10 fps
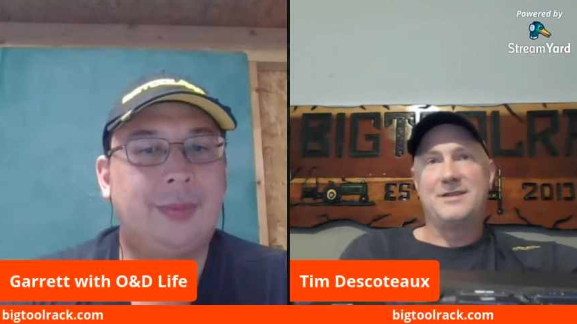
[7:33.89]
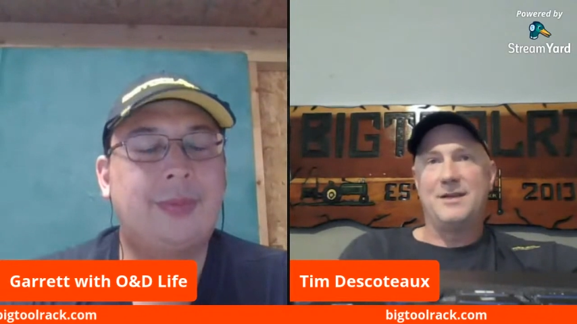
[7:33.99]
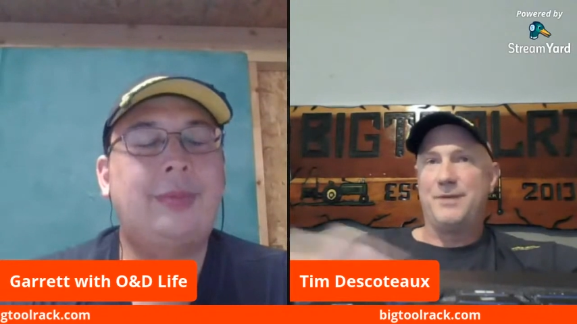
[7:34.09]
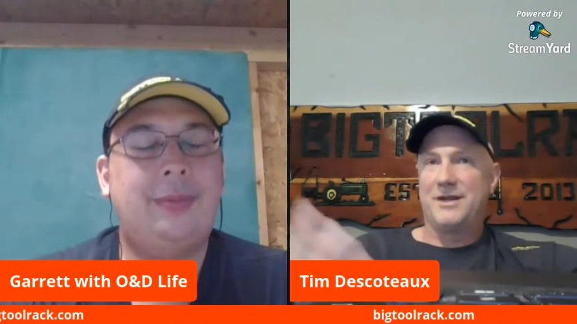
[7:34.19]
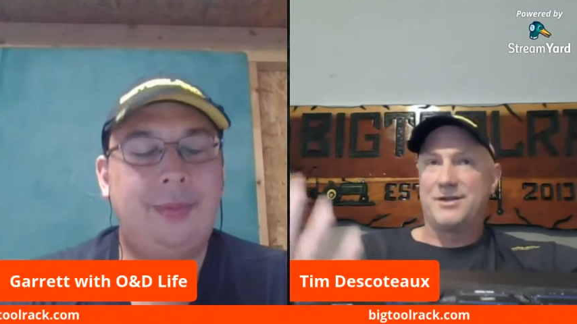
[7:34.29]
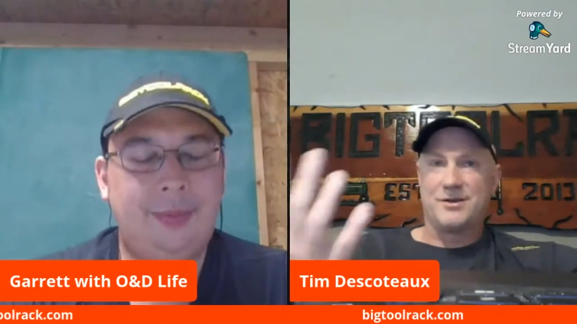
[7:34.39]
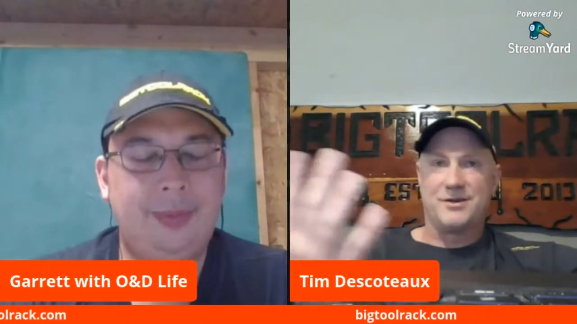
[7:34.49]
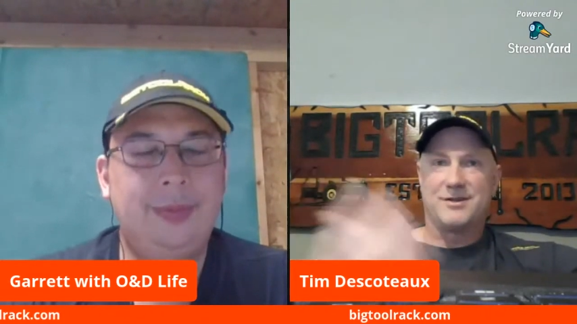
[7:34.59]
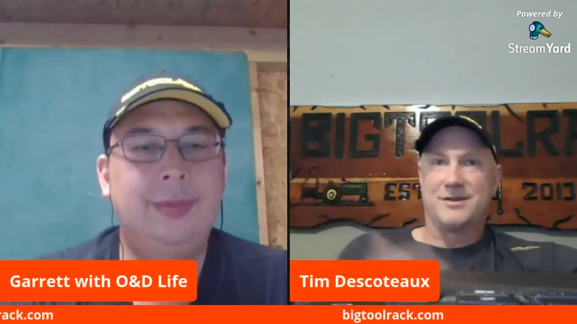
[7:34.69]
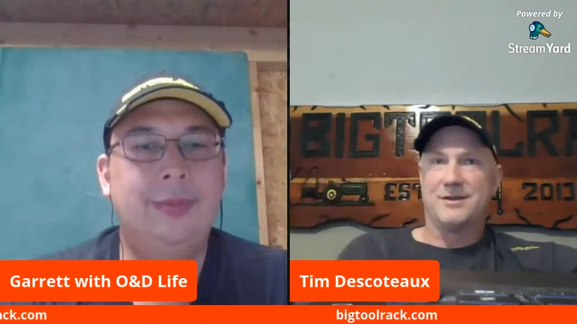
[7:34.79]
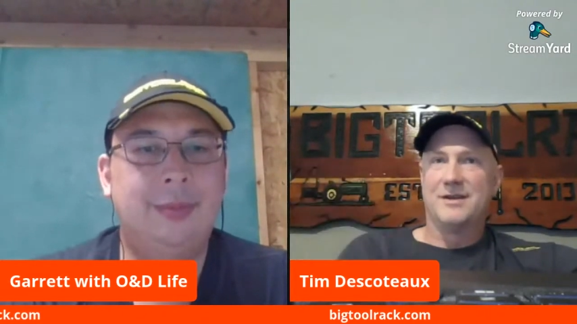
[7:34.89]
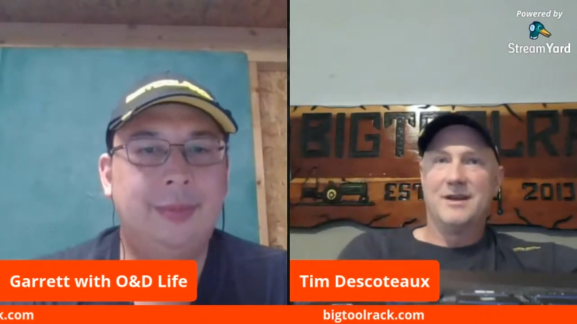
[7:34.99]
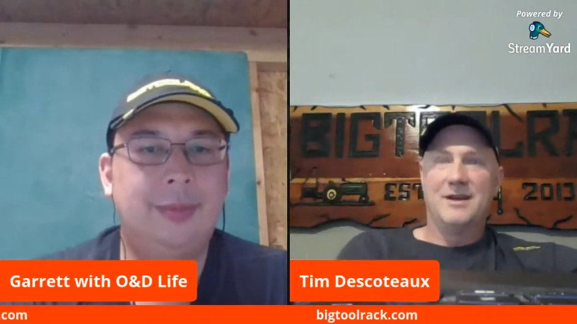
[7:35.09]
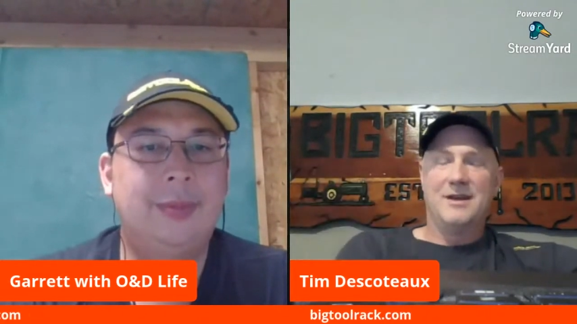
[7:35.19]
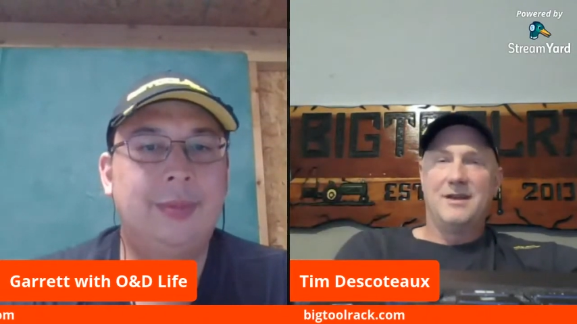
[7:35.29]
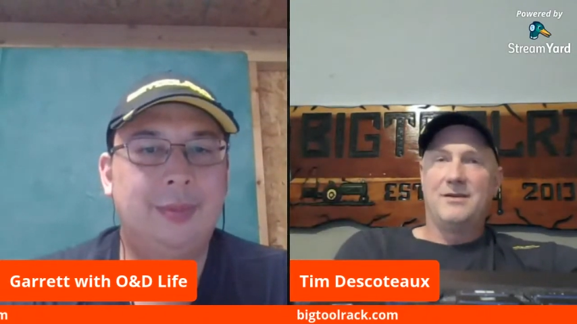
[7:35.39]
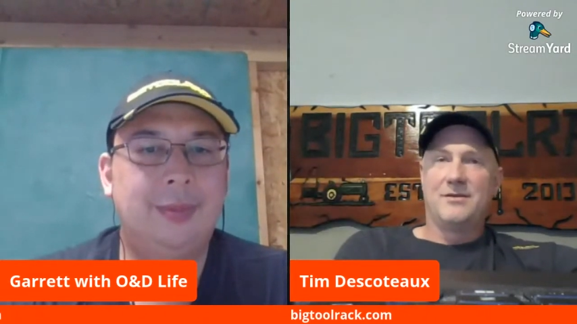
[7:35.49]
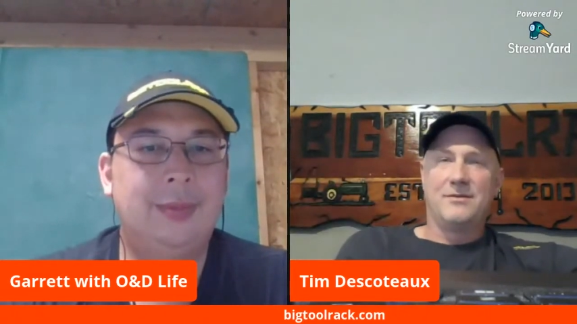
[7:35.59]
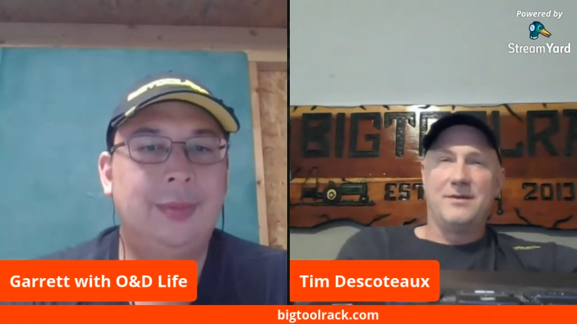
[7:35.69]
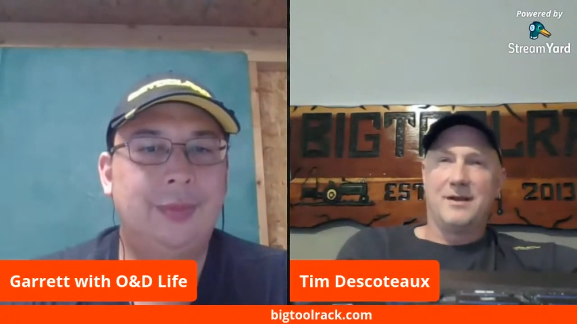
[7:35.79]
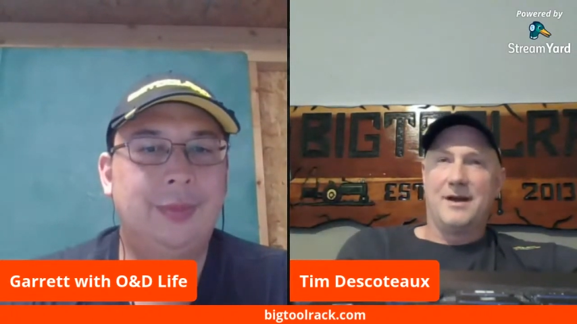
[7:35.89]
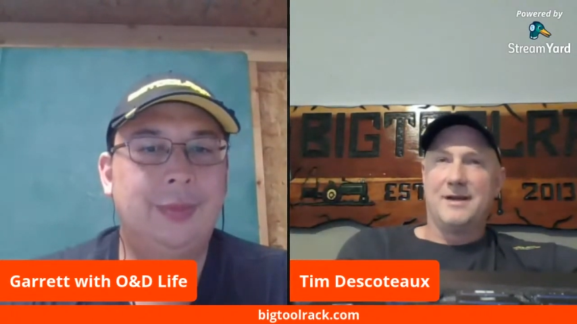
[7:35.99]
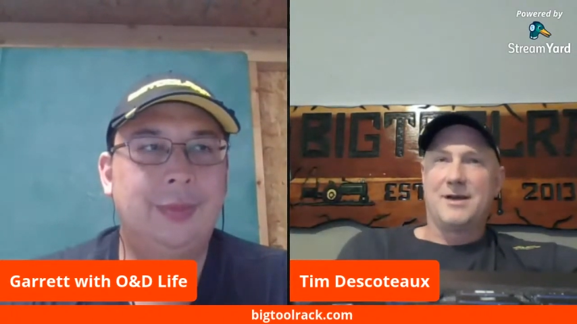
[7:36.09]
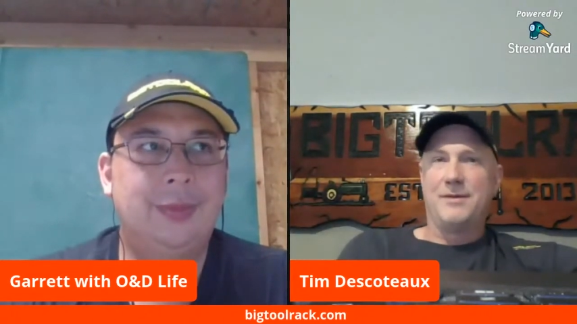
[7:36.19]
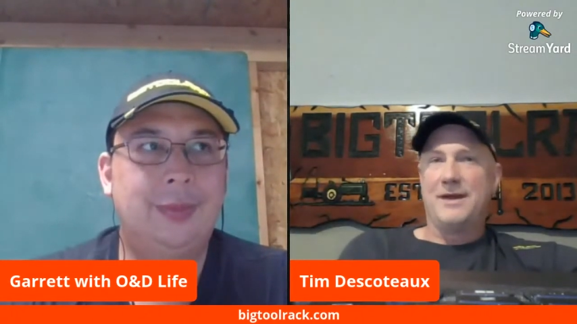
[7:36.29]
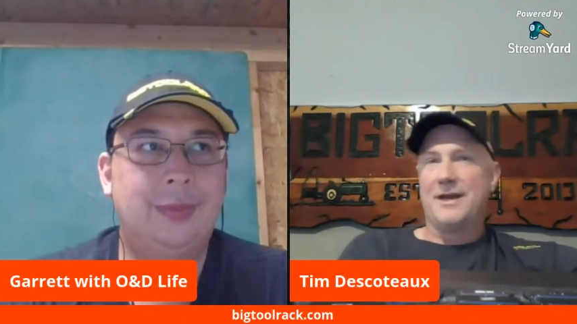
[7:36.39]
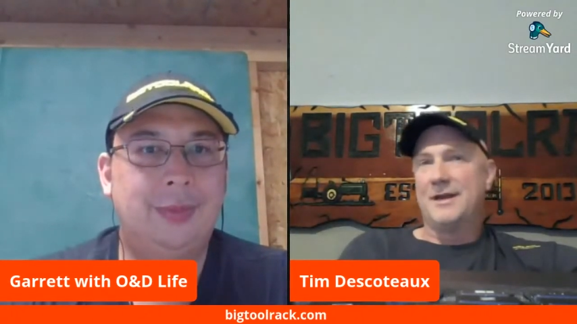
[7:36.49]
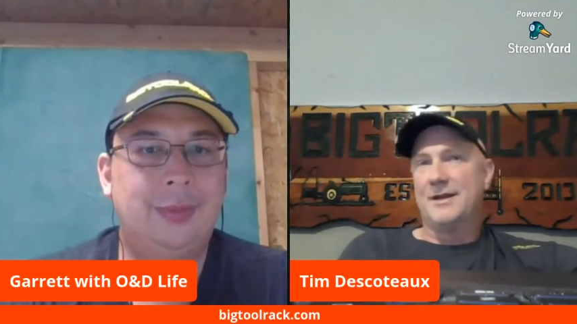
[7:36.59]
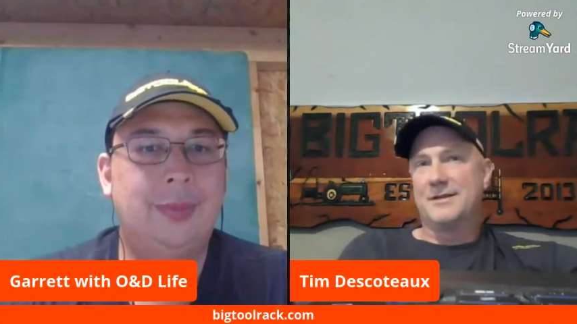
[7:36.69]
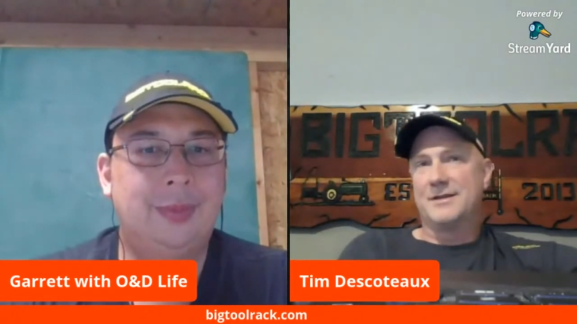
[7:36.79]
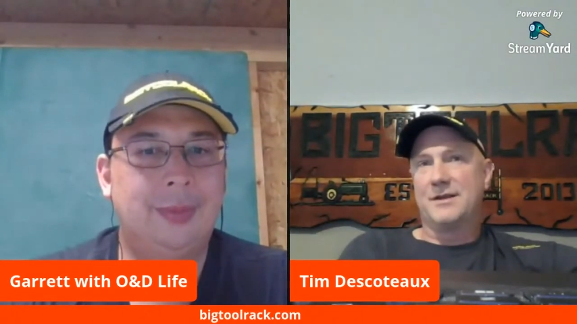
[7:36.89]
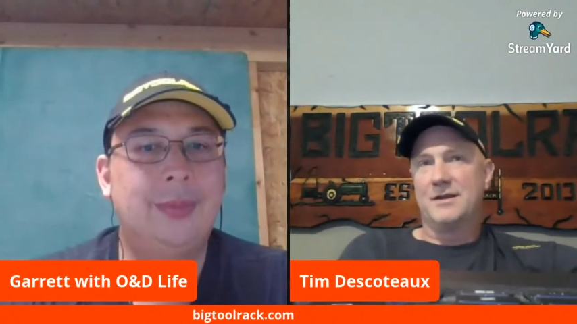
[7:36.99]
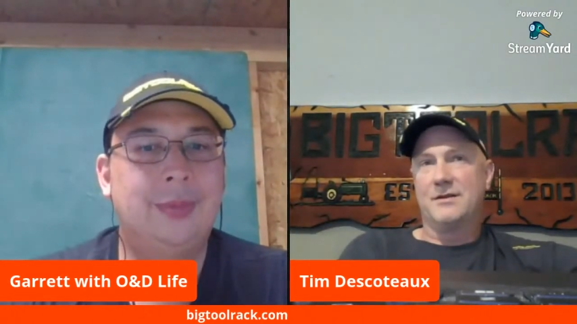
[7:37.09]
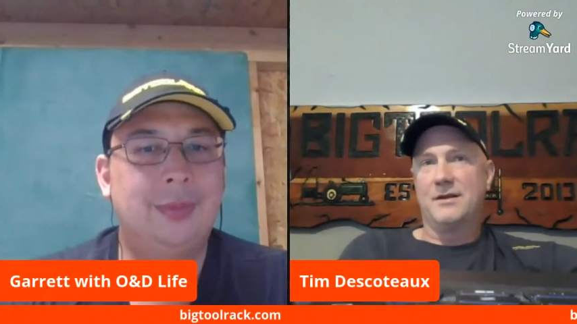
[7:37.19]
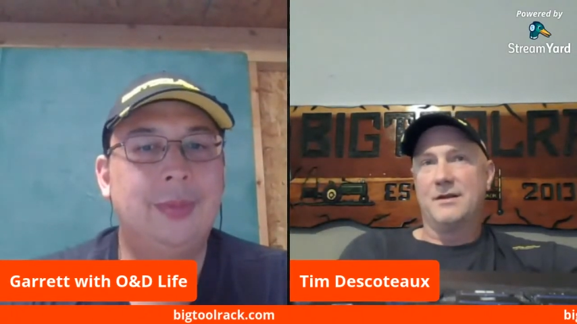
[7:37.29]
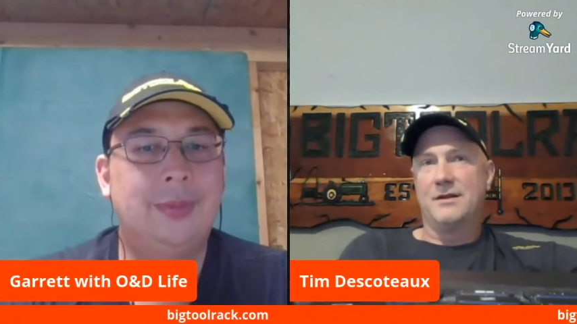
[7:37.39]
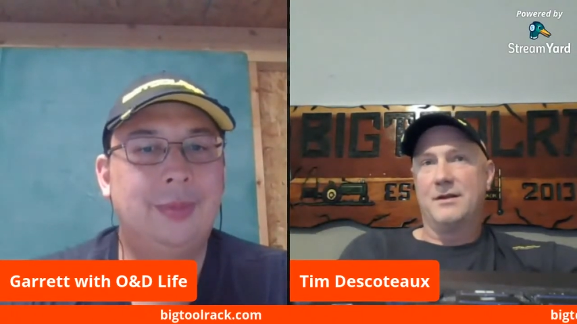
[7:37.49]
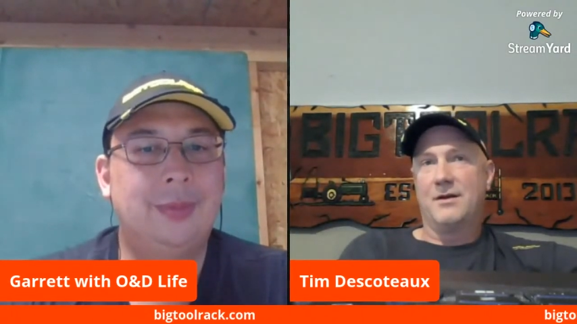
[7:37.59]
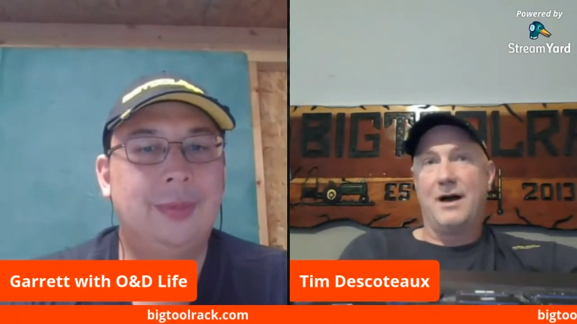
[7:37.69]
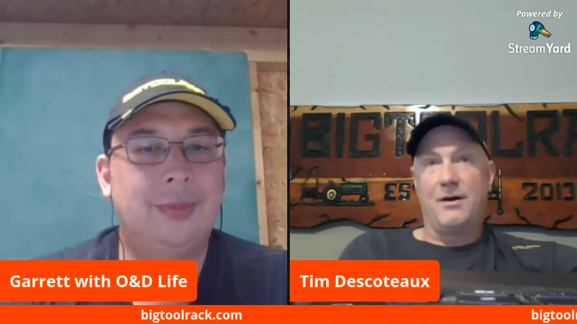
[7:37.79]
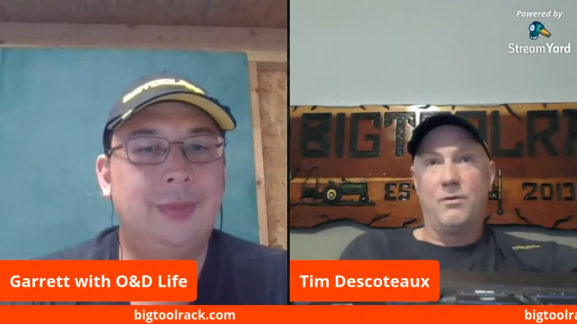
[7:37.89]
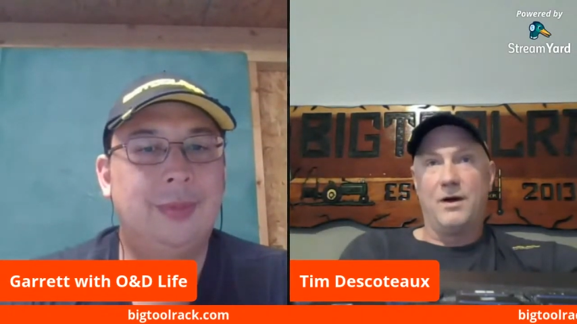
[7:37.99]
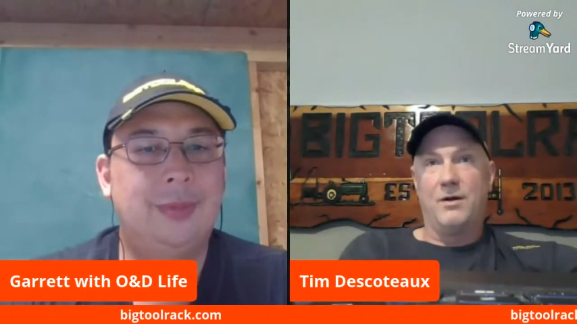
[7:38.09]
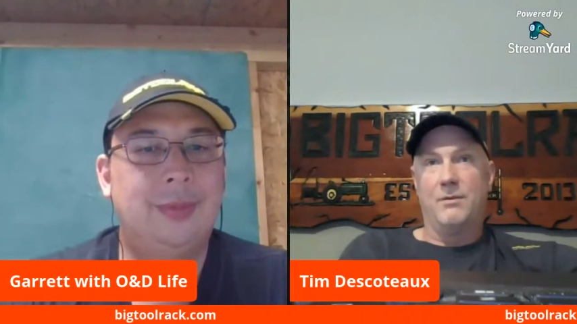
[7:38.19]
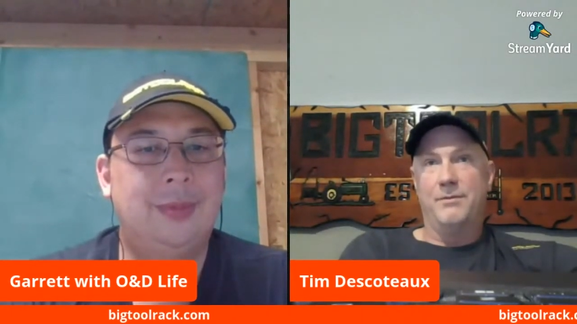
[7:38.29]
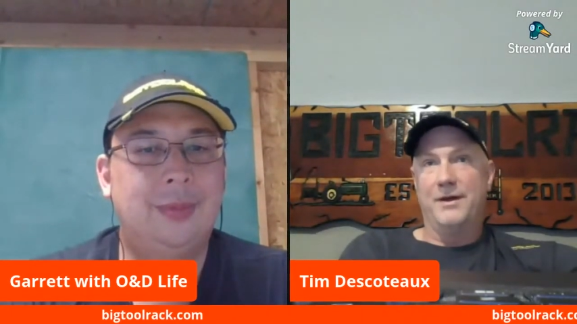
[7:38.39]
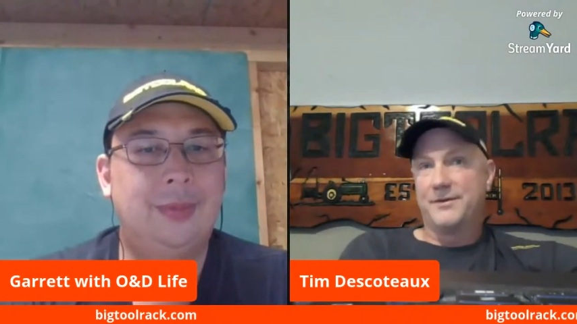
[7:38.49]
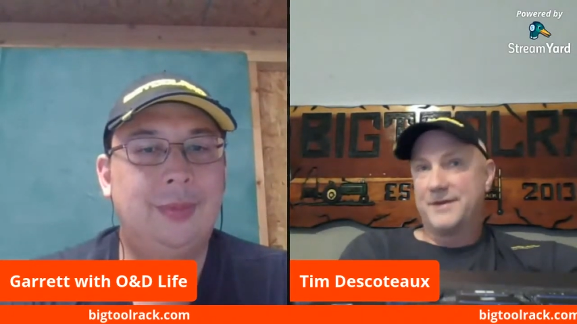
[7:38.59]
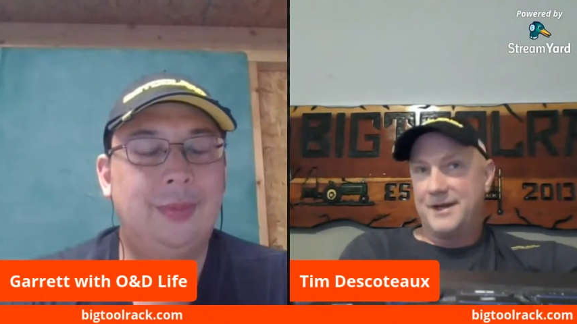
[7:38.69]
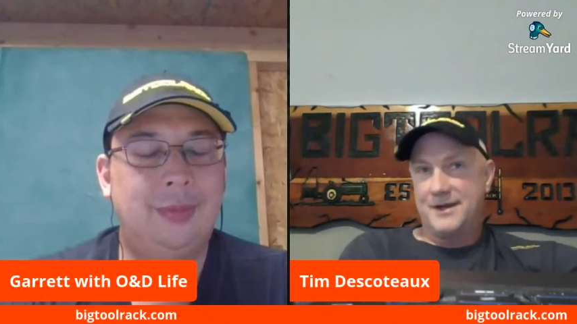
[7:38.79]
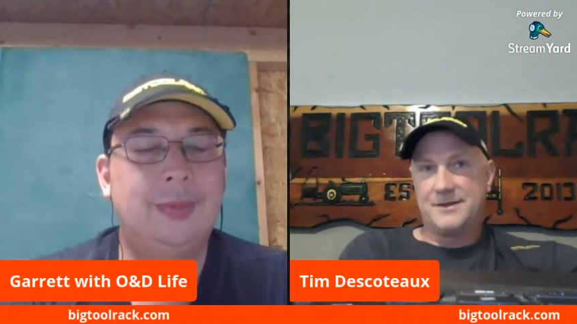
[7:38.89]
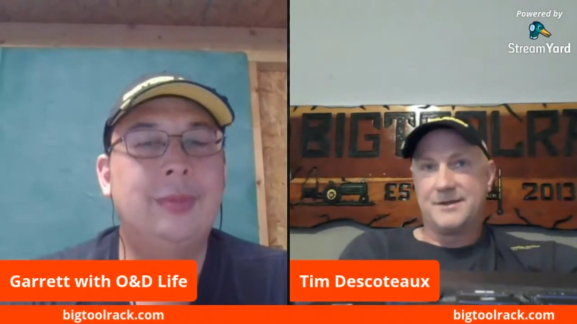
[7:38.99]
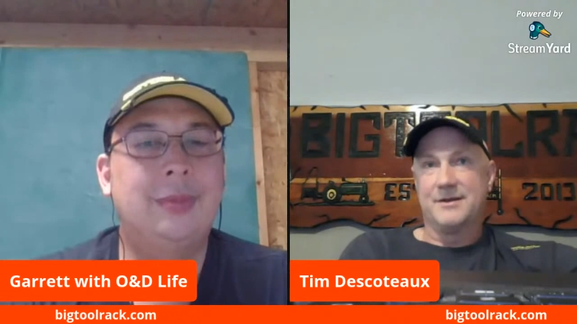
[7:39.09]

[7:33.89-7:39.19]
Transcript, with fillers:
Speaker 1: You see pictures and you don't realize how big it is and, and, and you know how well built it is.